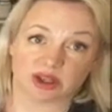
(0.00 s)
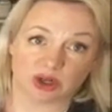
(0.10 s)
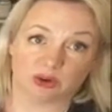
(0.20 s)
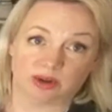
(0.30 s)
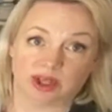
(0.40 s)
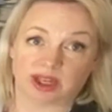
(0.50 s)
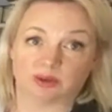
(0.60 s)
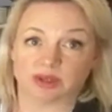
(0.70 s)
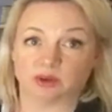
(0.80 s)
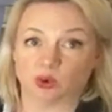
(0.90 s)
in the cold and then
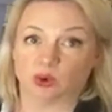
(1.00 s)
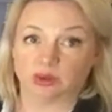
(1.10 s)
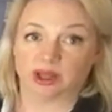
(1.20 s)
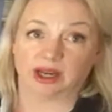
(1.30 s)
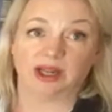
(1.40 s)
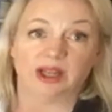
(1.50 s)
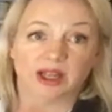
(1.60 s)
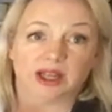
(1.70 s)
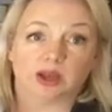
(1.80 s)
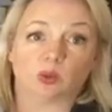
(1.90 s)
come in the warm, and then
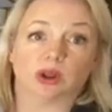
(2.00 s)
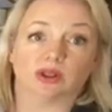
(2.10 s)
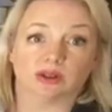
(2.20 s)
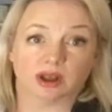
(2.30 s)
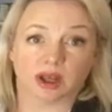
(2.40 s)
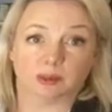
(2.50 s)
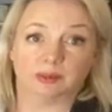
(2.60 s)
it will,